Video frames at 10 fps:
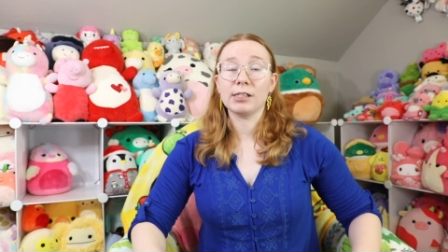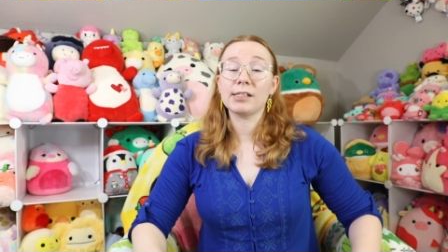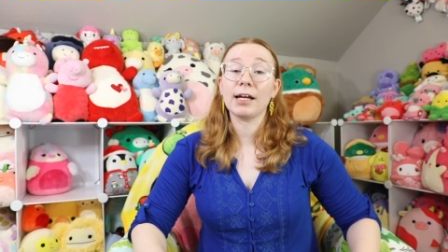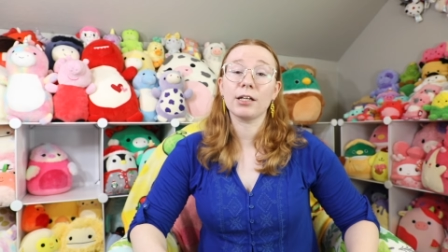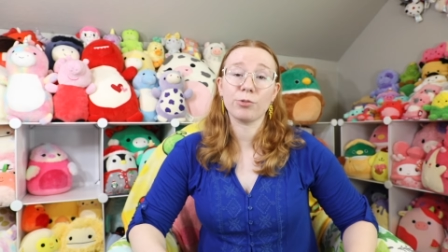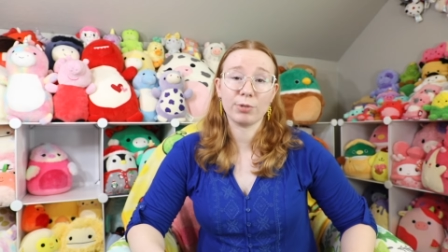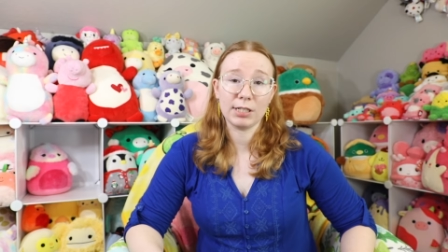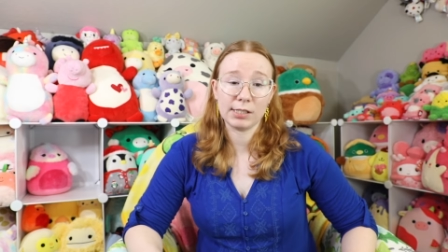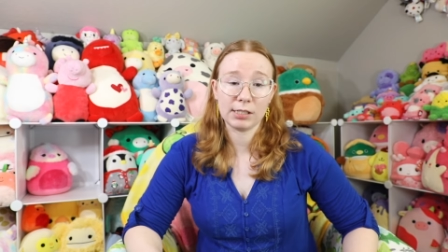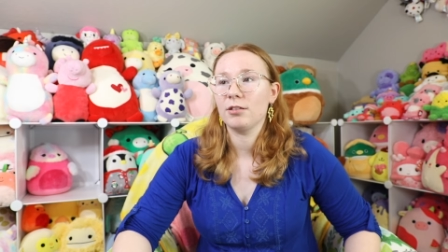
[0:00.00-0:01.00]
Second
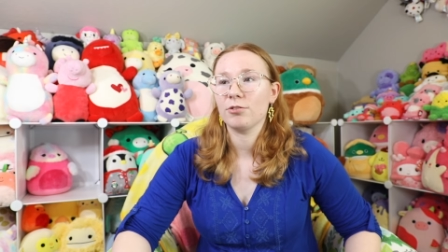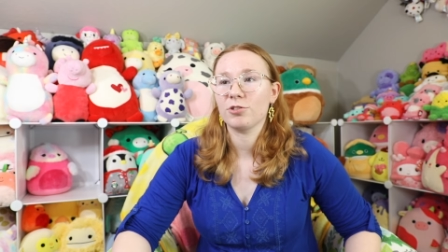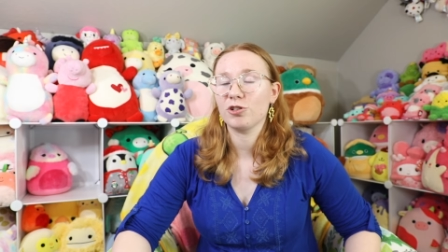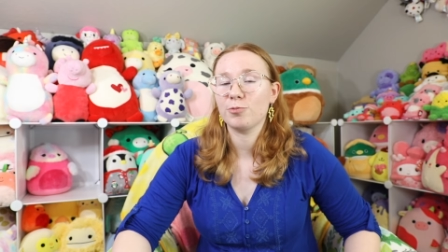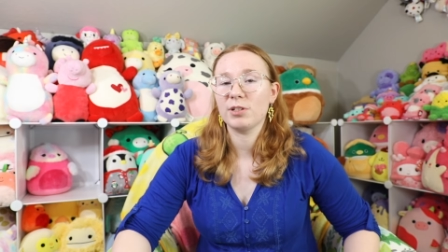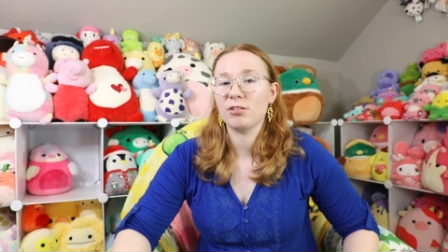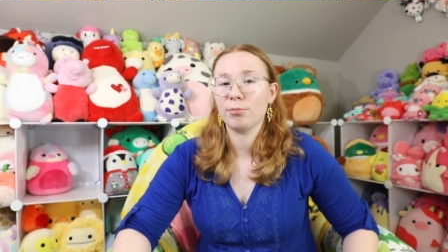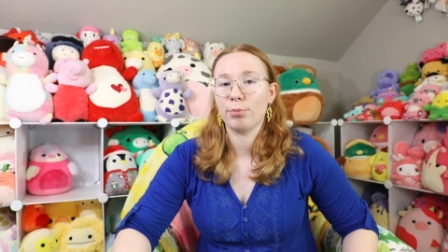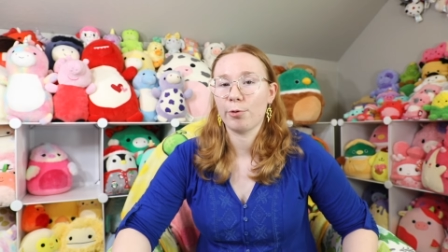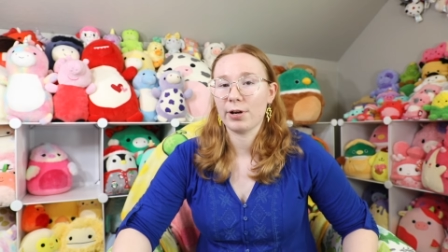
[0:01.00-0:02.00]
reason, there's just been
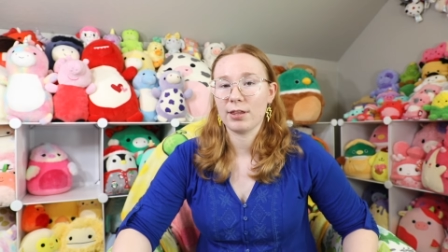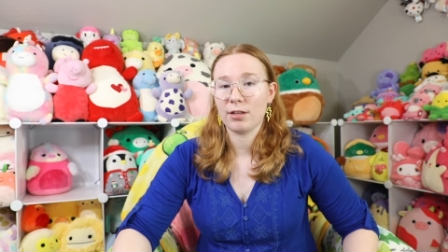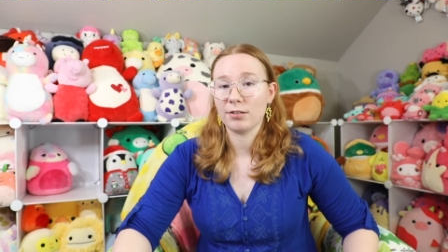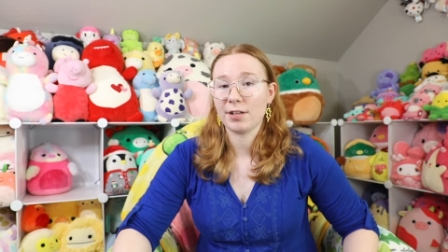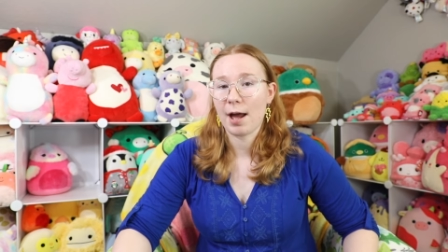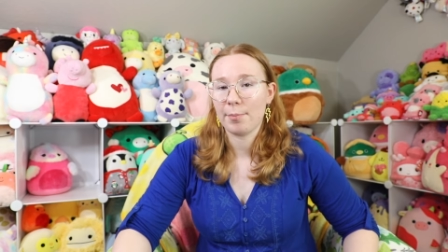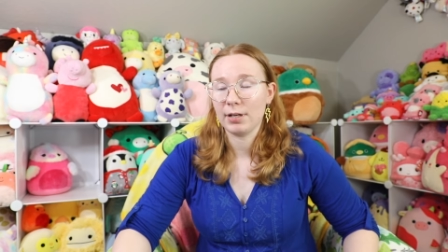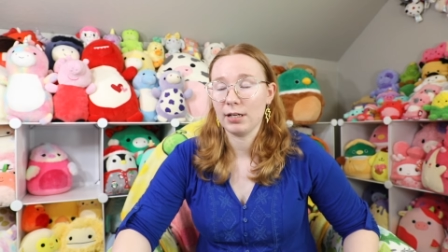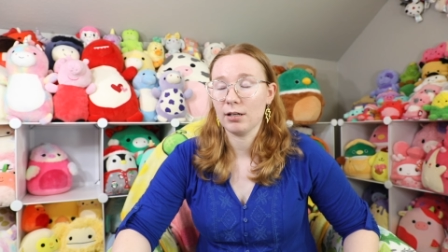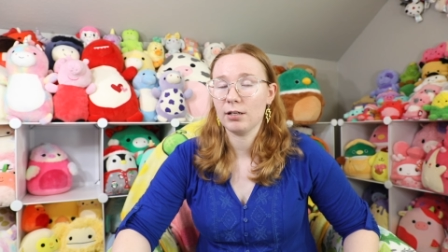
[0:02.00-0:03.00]
some boring things
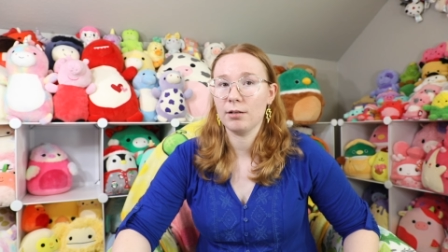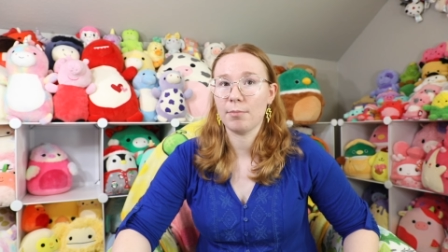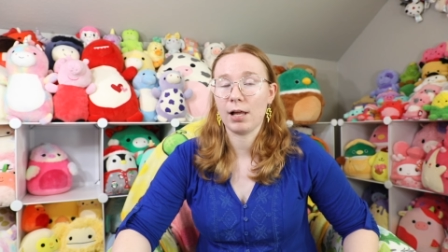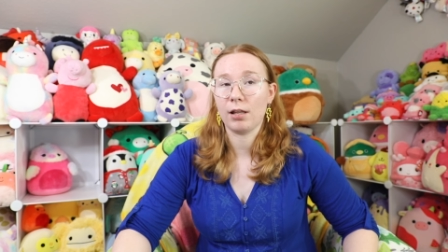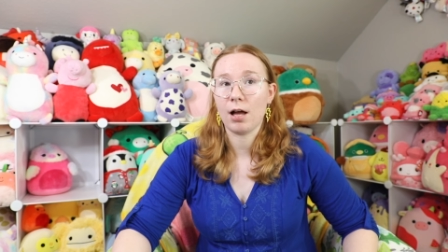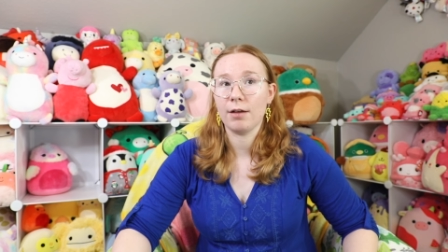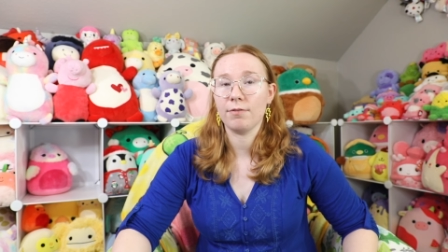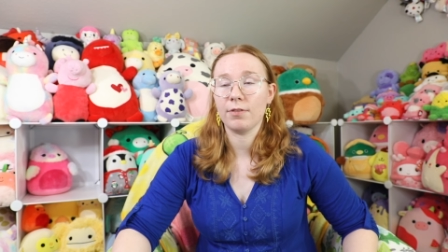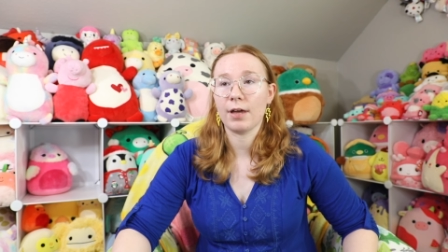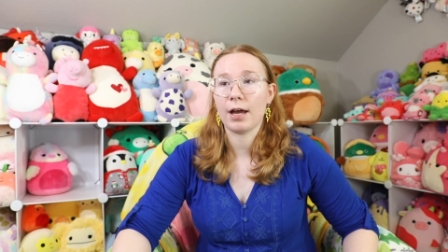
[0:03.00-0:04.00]
happening in my life
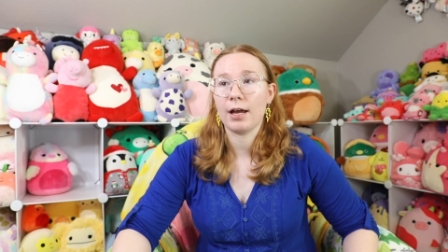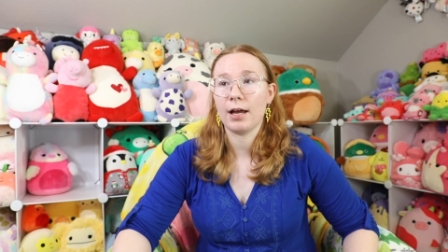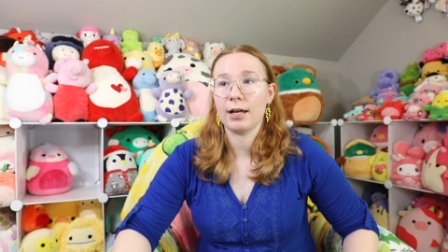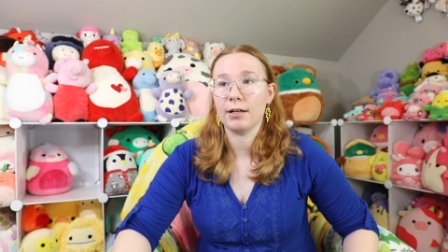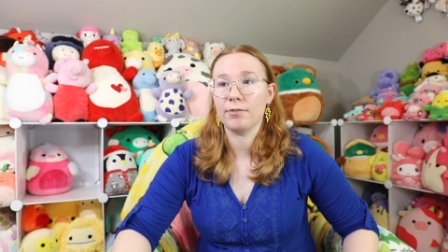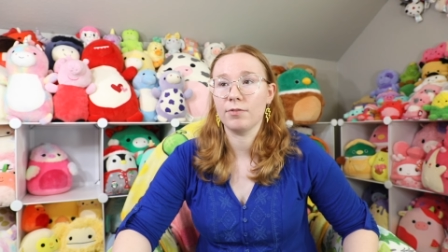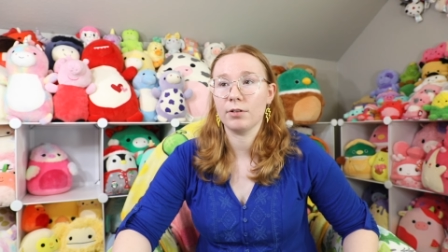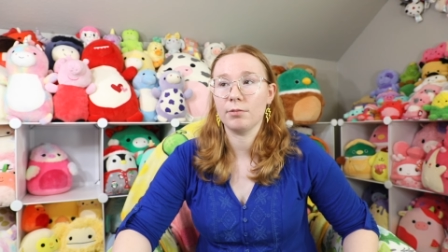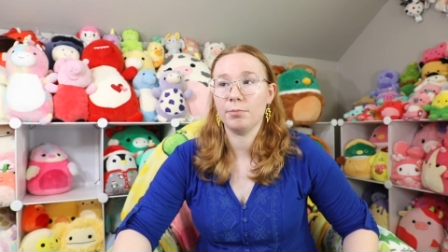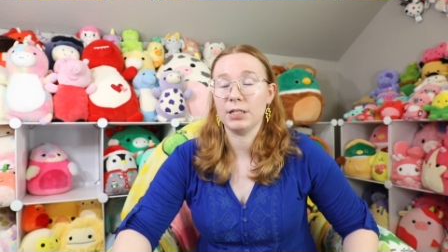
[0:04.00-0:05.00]
that have
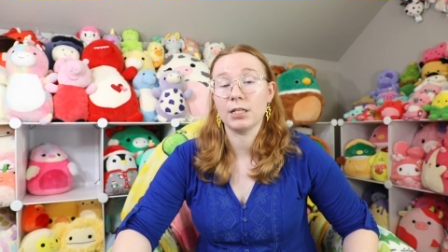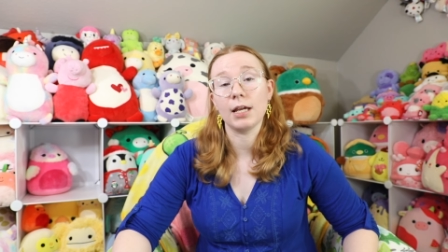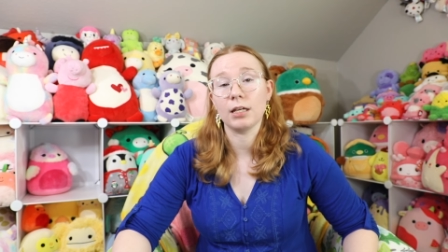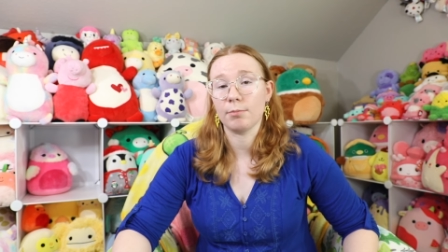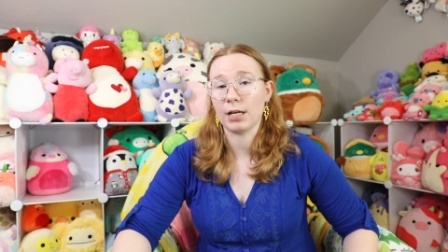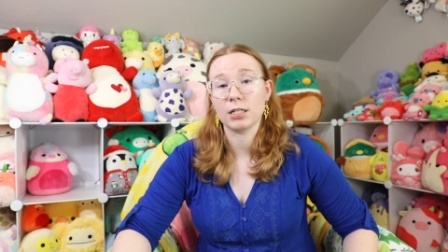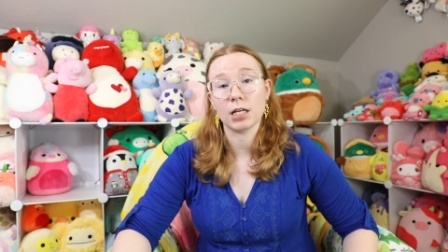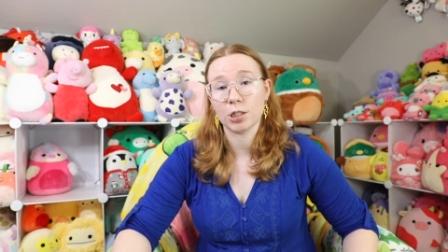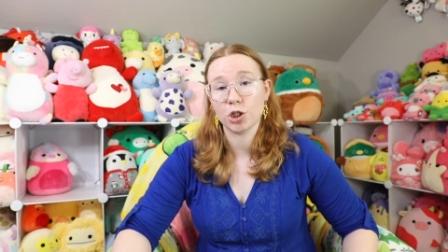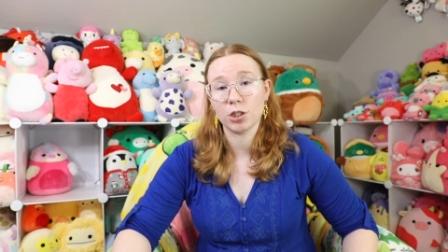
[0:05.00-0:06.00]
been taking my
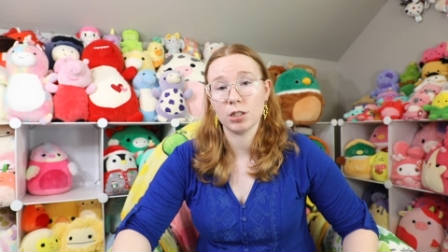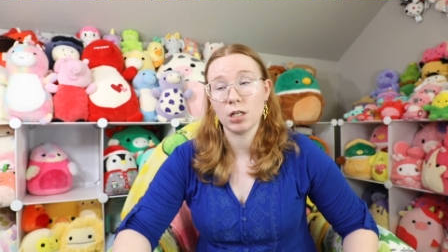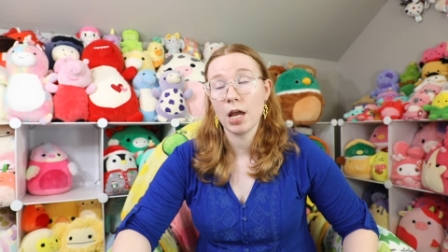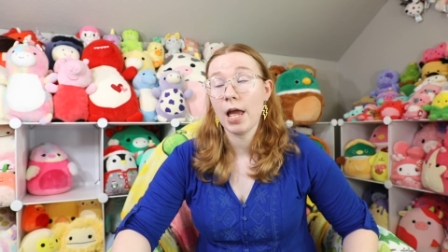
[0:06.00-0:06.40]
attention